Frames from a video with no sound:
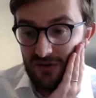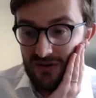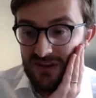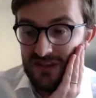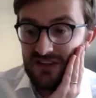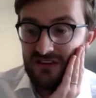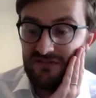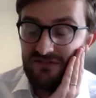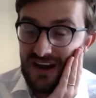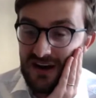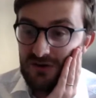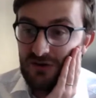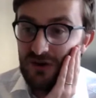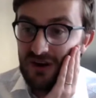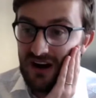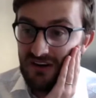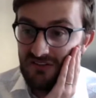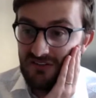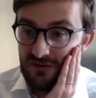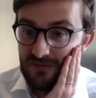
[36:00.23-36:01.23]
within the federal
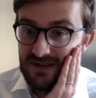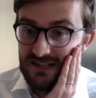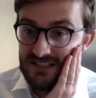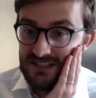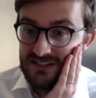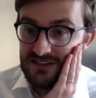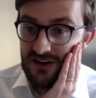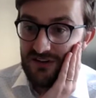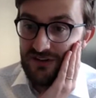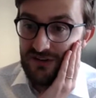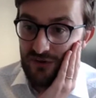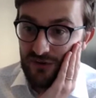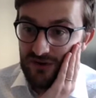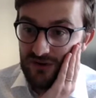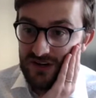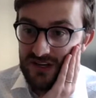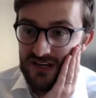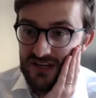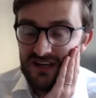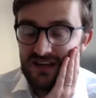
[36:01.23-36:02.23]
government's
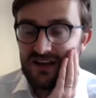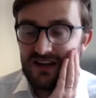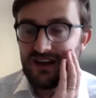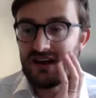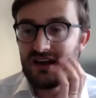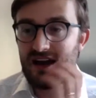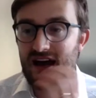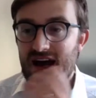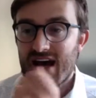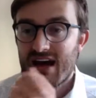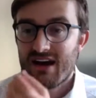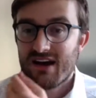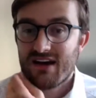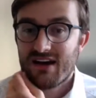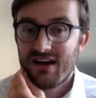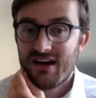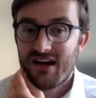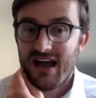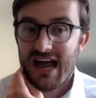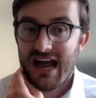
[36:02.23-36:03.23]
authority.
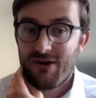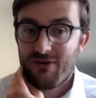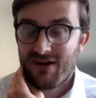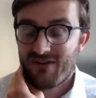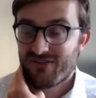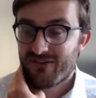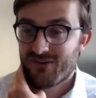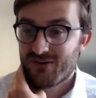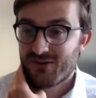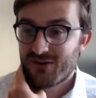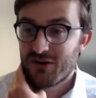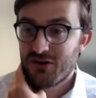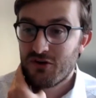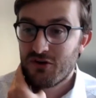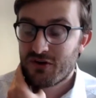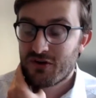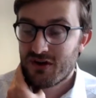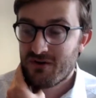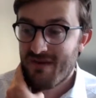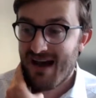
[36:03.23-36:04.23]
However, you
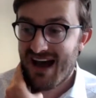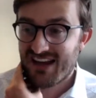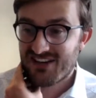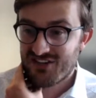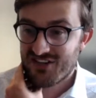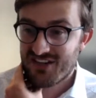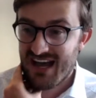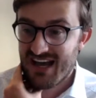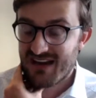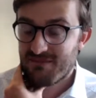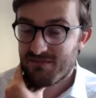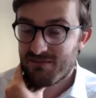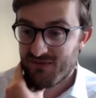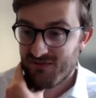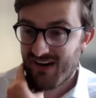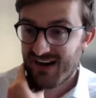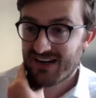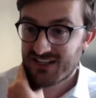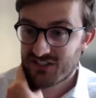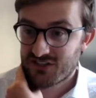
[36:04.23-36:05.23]
can imagine that
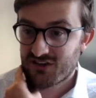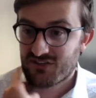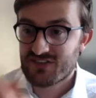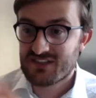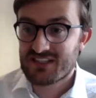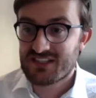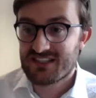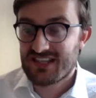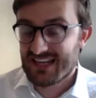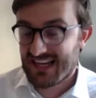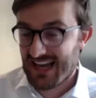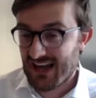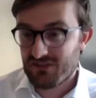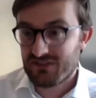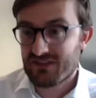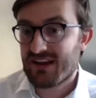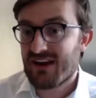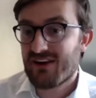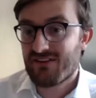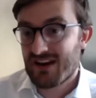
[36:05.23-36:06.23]
providing services like
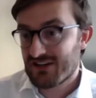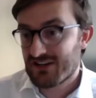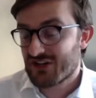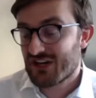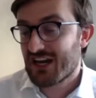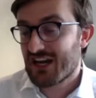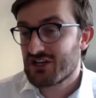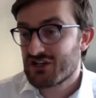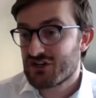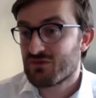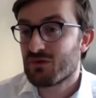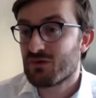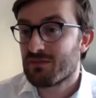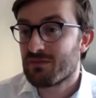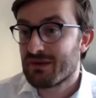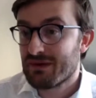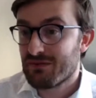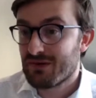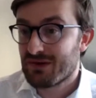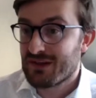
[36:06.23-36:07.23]
healthcare and education would
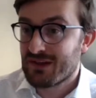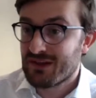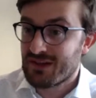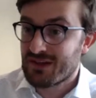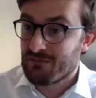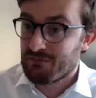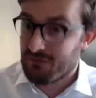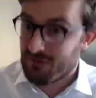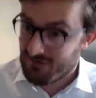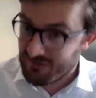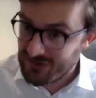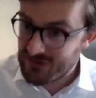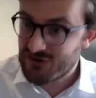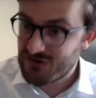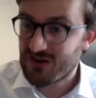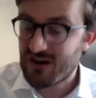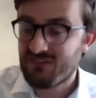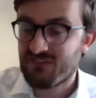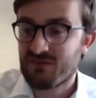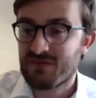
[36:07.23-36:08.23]
be within the provincial
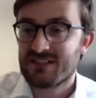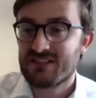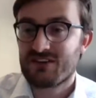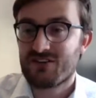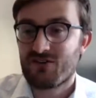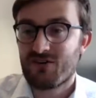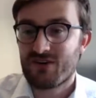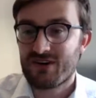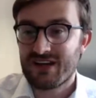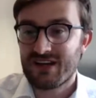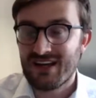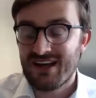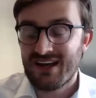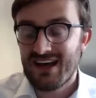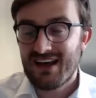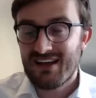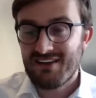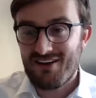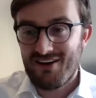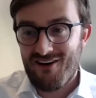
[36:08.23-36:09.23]
government's authority.
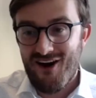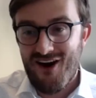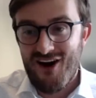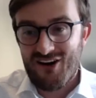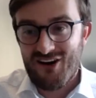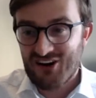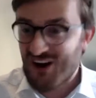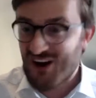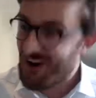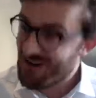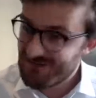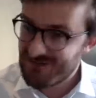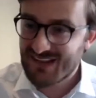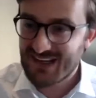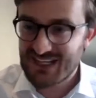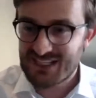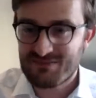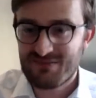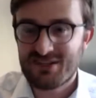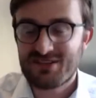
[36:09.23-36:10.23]
There are
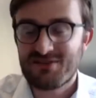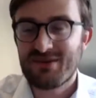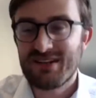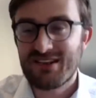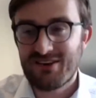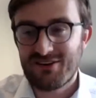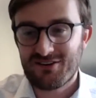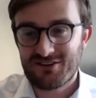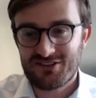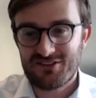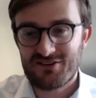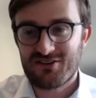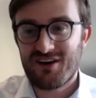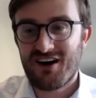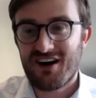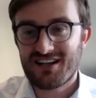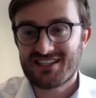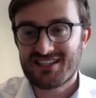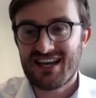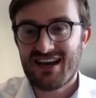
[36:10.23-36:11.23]
conflicts between those two
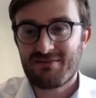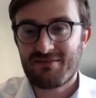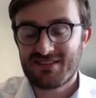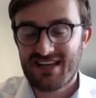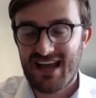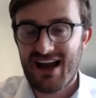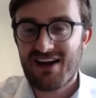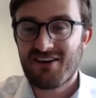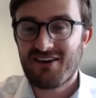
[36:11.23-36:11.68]
concepts.